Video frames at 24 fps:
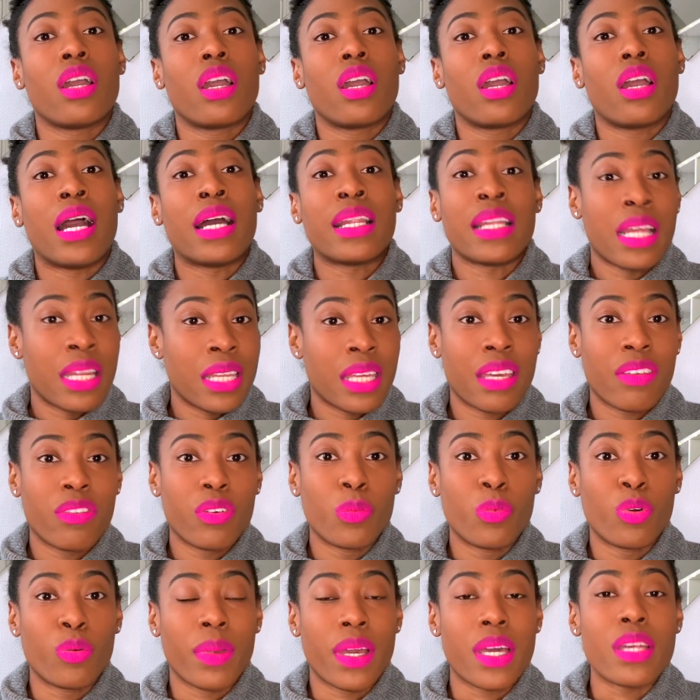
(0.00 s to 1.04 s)
at any given
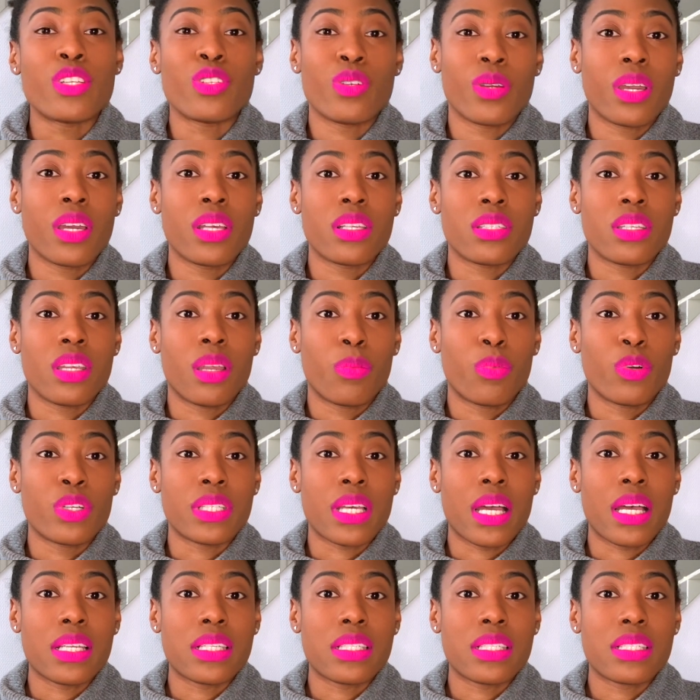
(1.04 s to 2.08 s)
moment you can see a
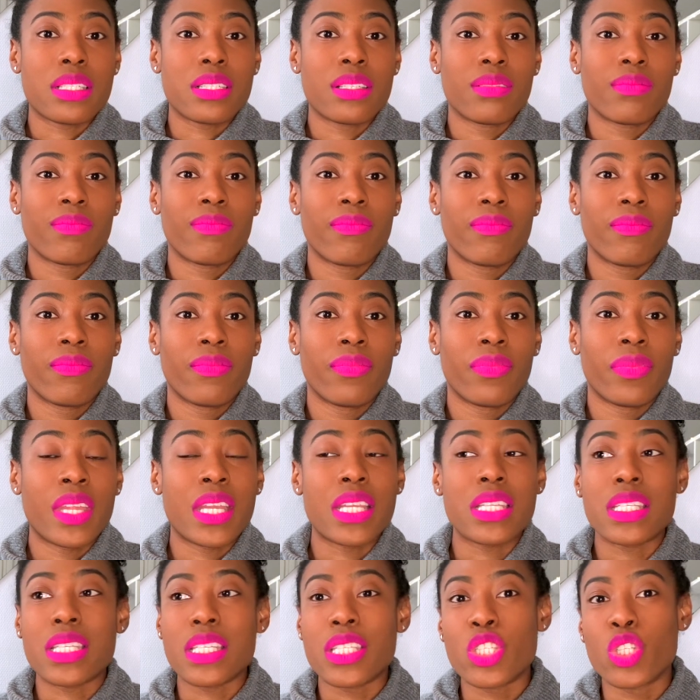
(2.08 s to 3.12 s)
protest.
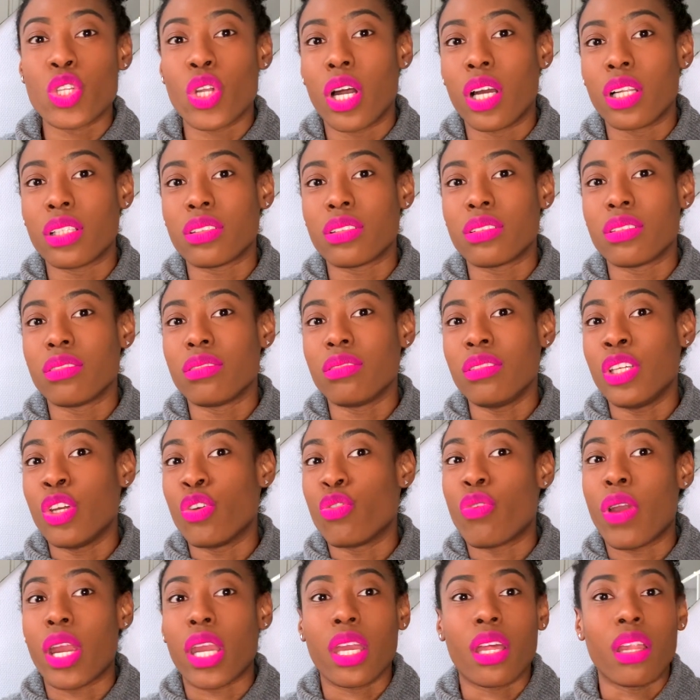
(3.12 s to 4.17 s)
This is not your
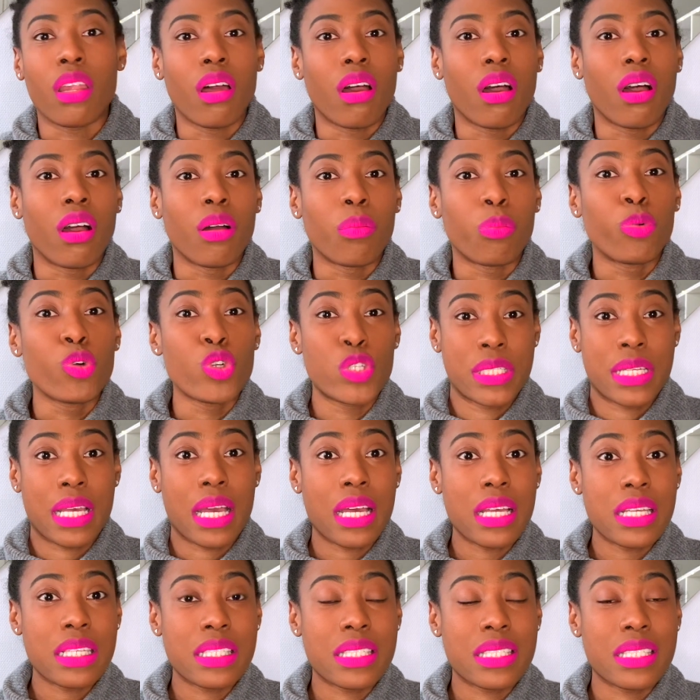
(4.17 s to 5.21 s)
regular
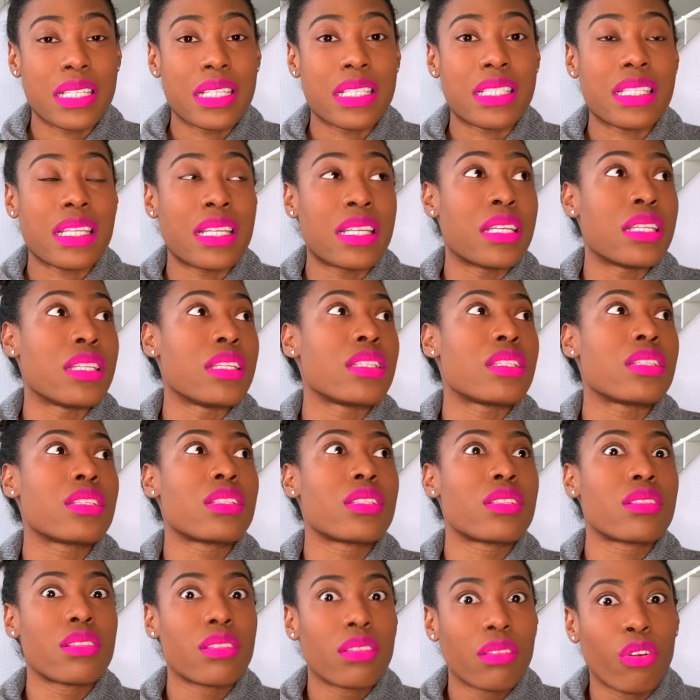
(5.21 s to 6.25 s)
protest. This
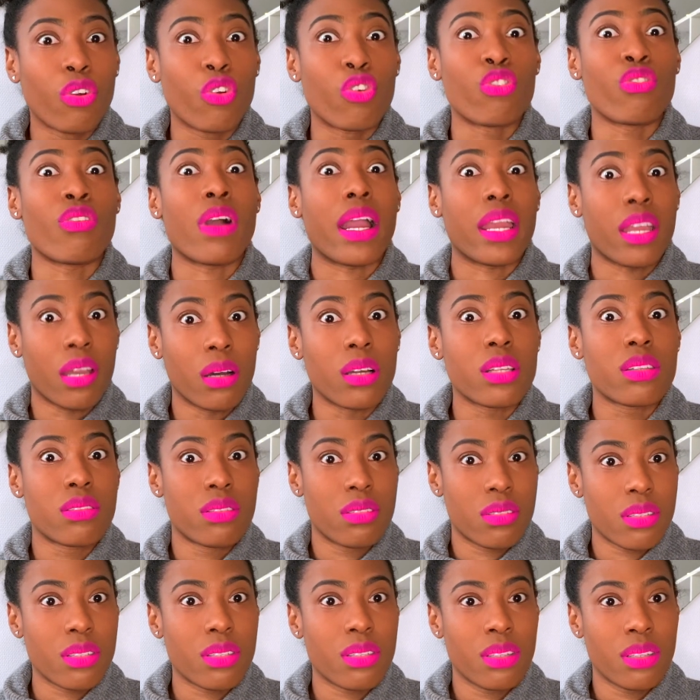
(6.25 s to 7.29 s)
is
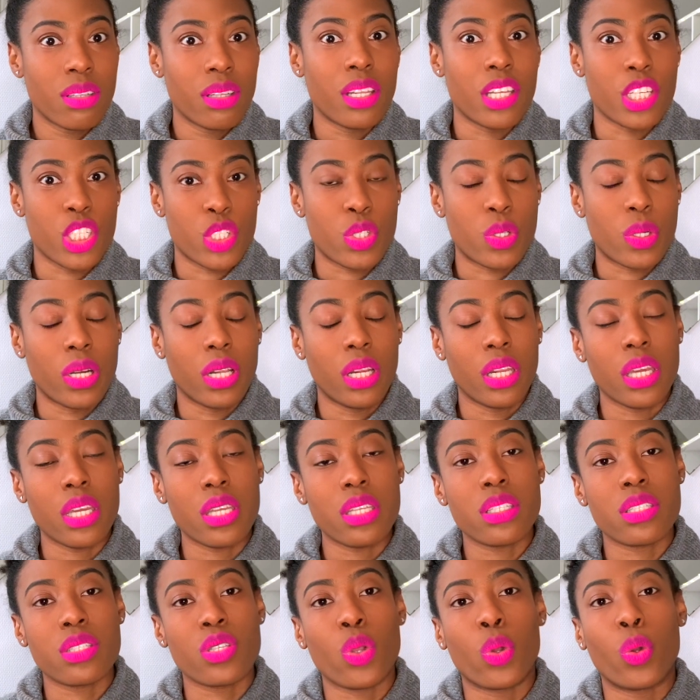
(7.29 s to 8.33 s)
riots, literally.
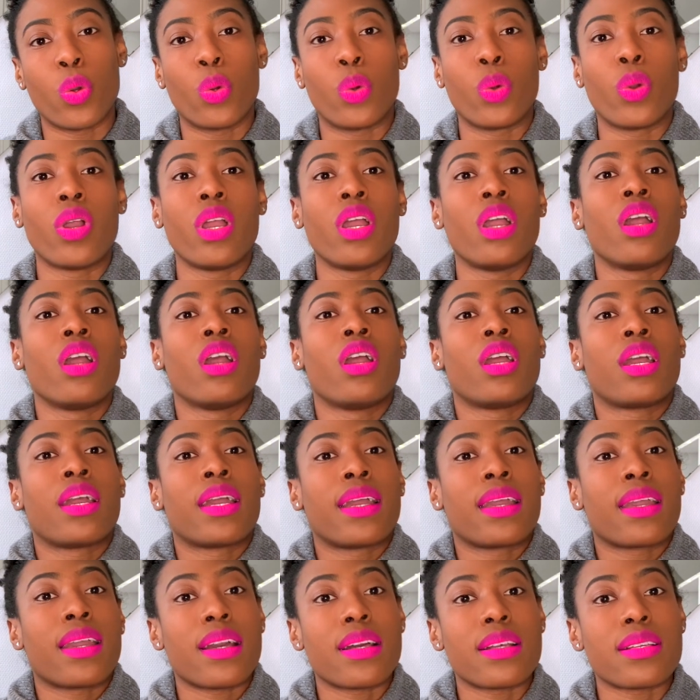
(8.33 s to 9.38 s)
So
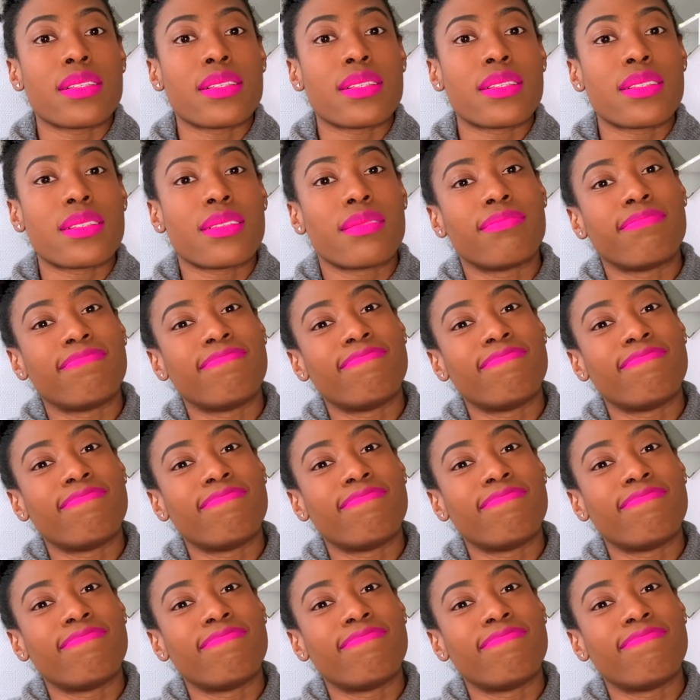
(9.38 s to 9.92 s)
yes,